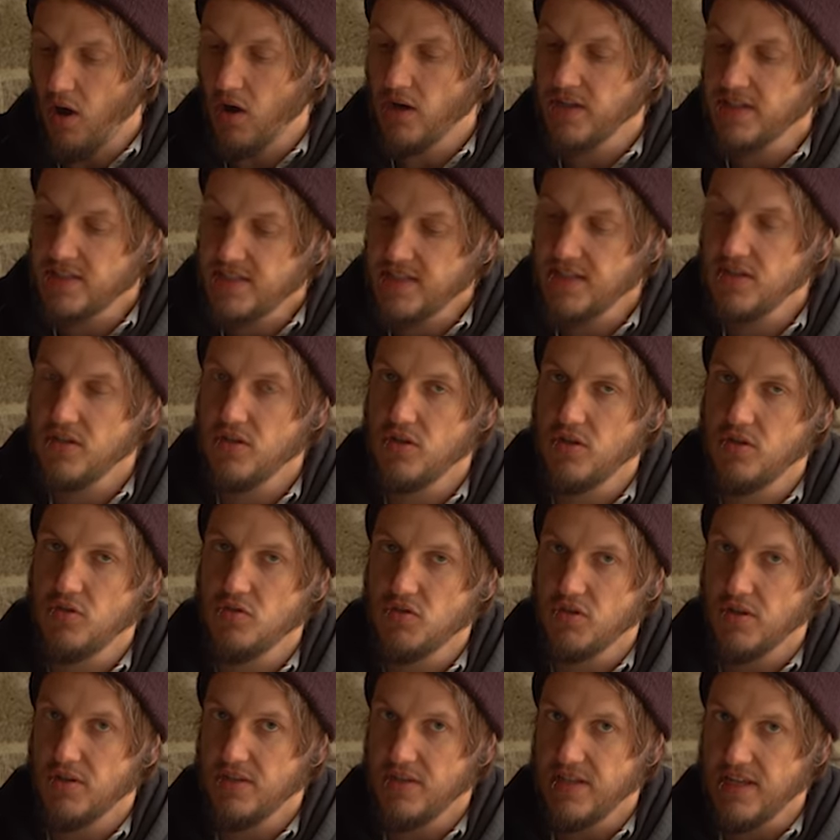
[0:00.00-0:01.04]
I didn't
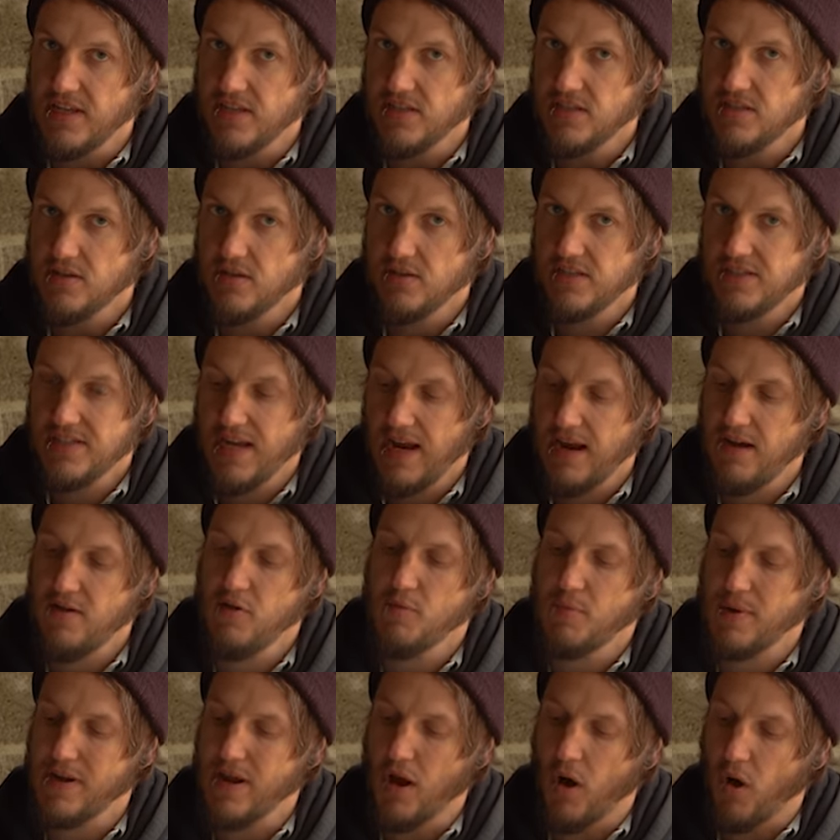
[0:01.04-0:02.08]
use these
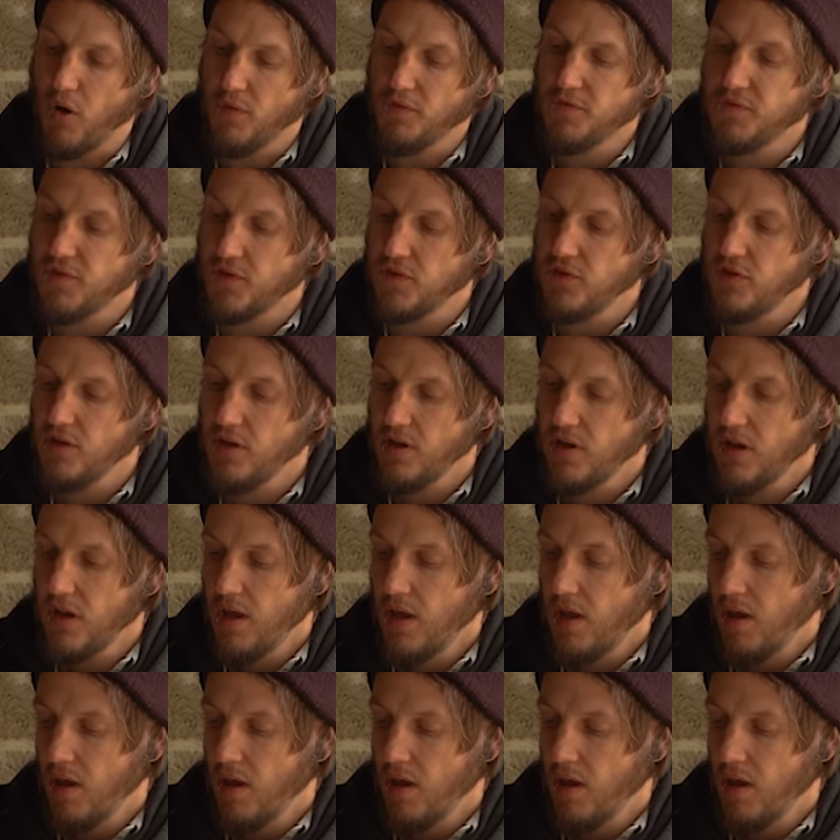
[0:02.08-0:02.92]
terribly often